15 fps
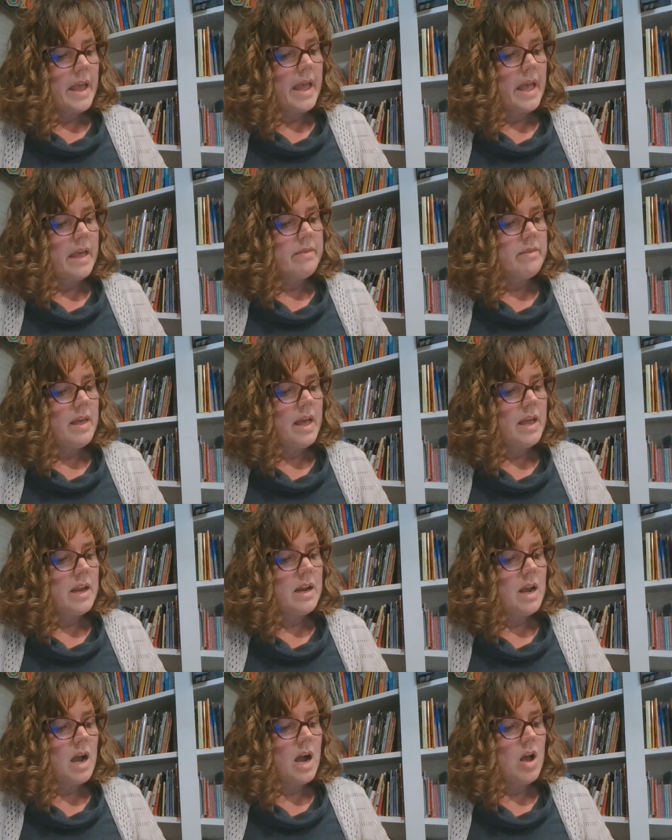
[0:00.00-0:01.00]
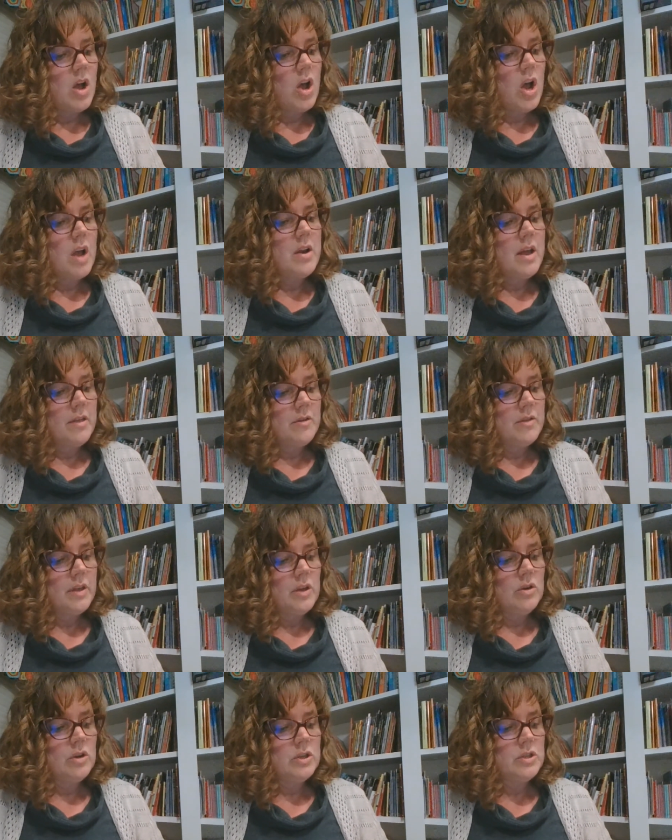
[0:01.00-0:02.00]
And then another thing
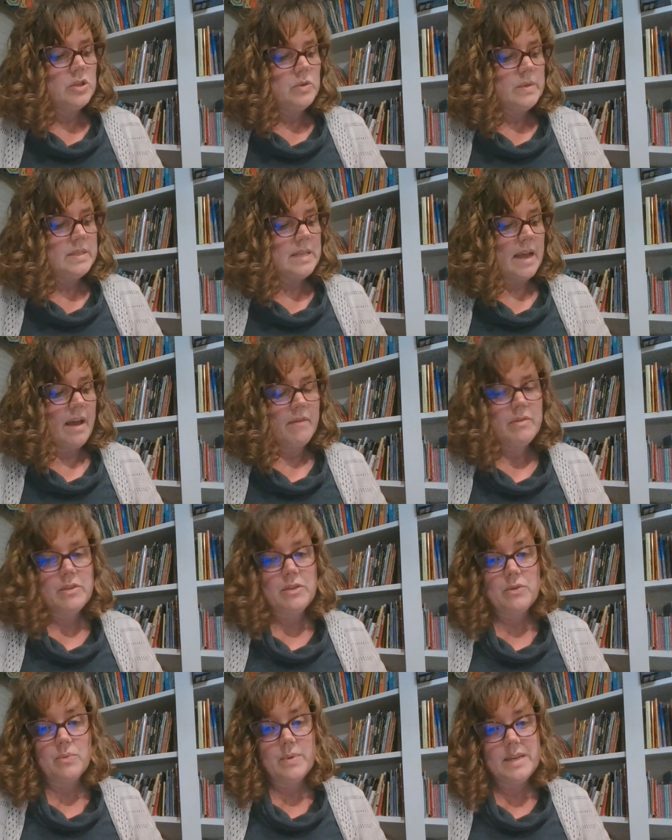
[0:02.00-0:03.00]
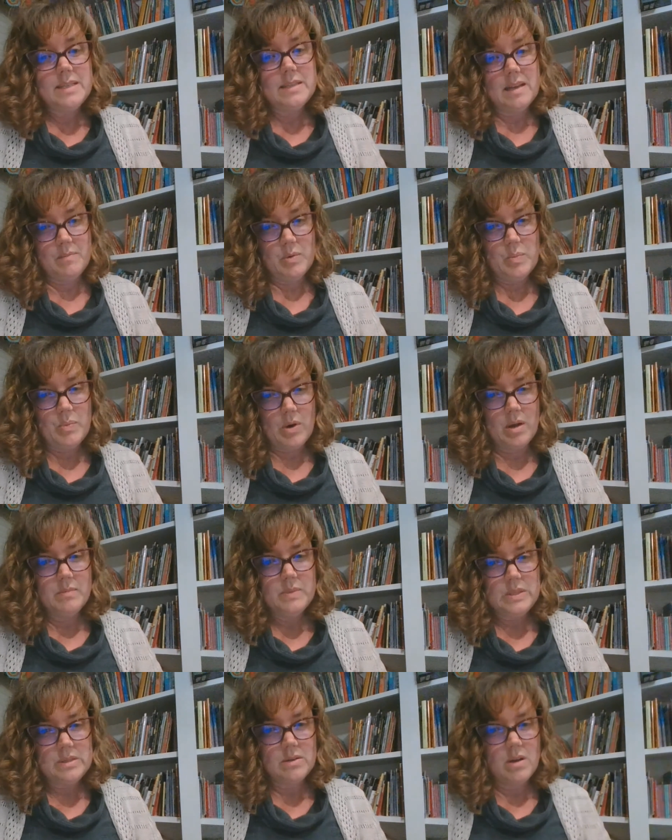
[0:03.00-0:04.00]
you could do is I have 3 sample
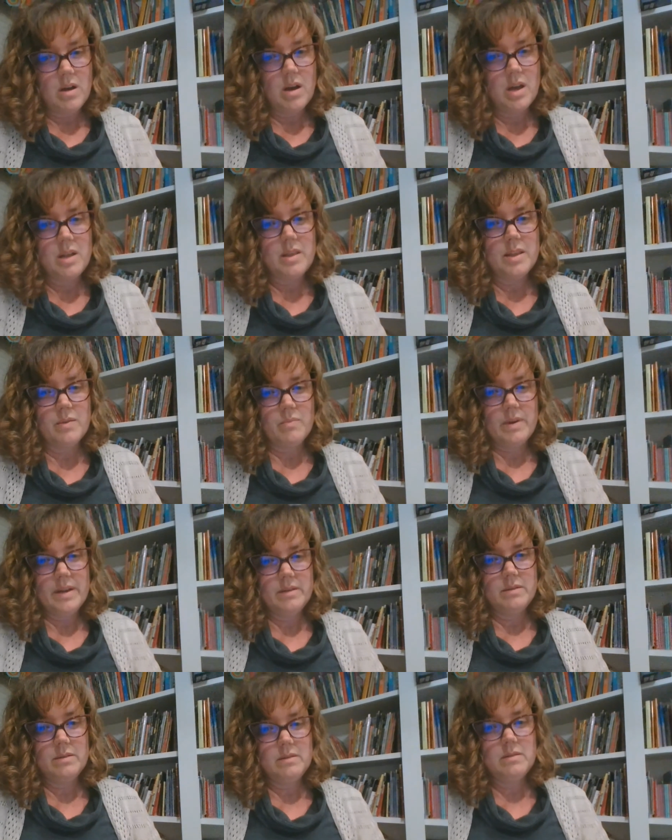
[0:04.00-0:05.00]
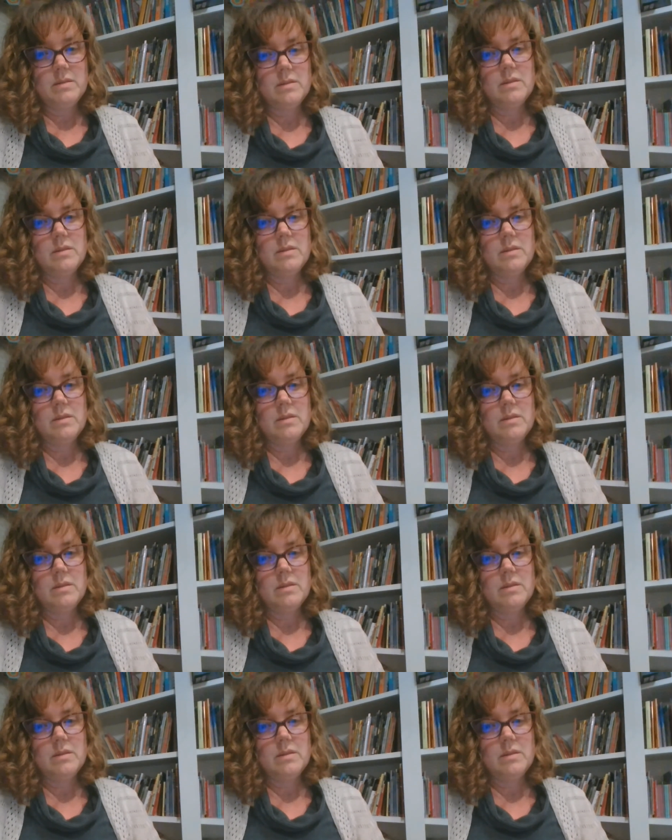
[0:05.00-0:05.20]
prompts on the written